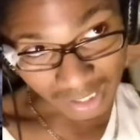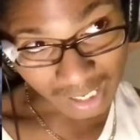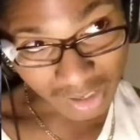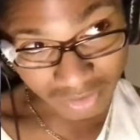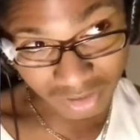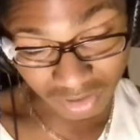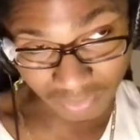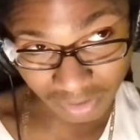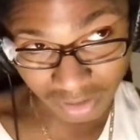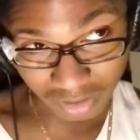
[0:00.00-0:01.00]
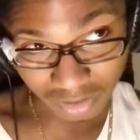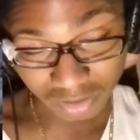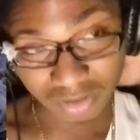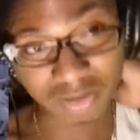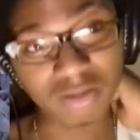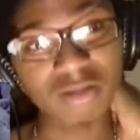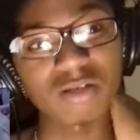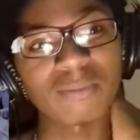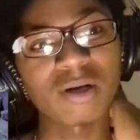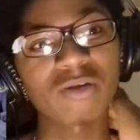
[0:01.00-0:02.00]
I don't know, LeBron.
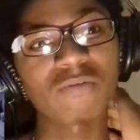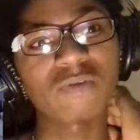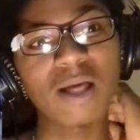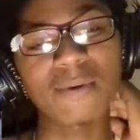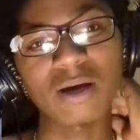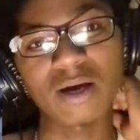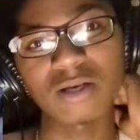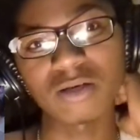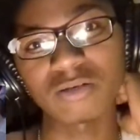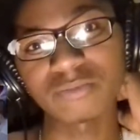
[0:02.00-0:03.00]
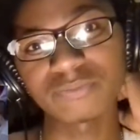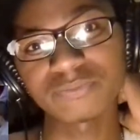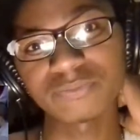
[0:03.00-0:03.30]
LeBron a little flop guy, though.